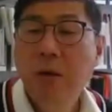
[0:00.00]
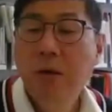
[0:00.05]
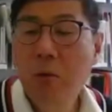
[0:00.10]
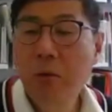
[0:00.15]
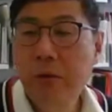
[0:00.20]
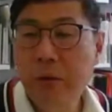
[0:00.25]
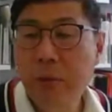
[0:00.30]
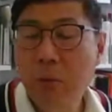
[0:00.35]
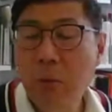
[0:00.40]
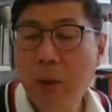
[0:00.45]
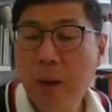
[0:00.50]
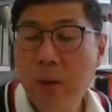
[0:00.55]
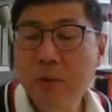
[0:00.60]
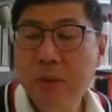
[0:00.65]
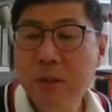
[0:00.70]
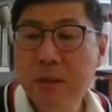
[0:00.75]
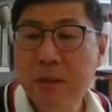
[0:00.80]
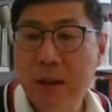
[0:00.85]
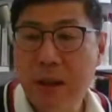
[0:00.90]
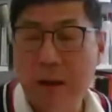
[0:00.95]
Rosie, what I
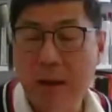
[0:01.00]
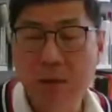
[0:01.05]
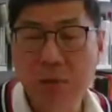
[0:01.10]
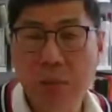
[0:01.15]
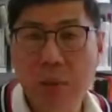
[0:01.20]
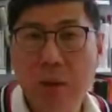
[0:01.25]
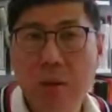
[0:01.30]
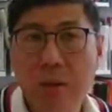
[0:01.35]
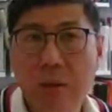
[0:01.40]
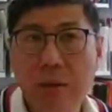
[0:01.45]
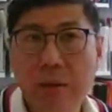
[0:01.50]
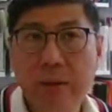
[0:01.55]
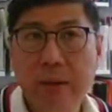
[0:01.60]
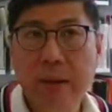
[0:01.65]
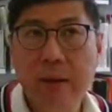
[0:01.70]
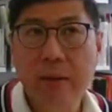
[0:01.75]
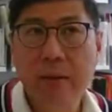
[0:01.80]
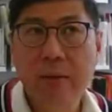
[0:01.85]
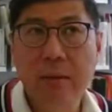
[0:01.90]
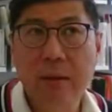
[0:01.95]
would say as well is
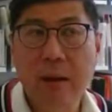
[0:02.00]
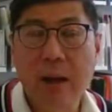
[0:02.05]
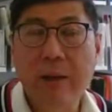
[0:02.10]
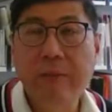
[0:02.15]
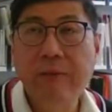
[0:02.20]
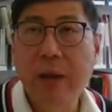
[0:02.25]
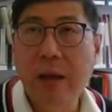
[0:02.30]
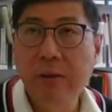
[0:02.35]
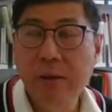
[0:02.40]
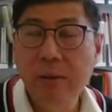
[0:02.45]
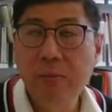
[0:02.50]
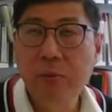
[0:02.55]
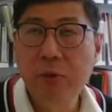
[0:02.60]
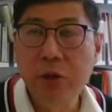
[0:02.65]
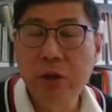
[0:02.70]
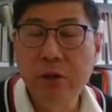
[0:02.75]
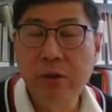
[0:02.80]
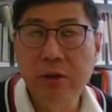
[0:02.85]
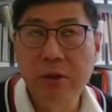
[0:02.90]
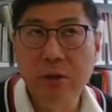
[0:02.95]
that I've done some
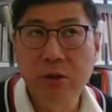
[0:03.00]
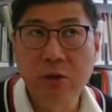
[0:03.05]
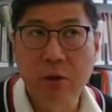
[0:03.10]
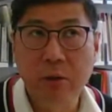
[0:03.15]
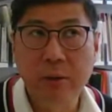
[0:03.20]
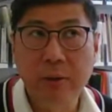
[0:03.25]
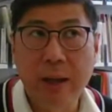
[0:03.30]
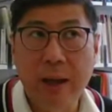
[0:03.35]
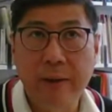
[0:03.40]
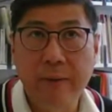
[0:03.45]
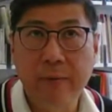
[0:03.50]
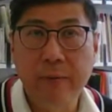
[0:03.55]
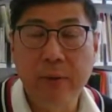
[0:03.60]
research on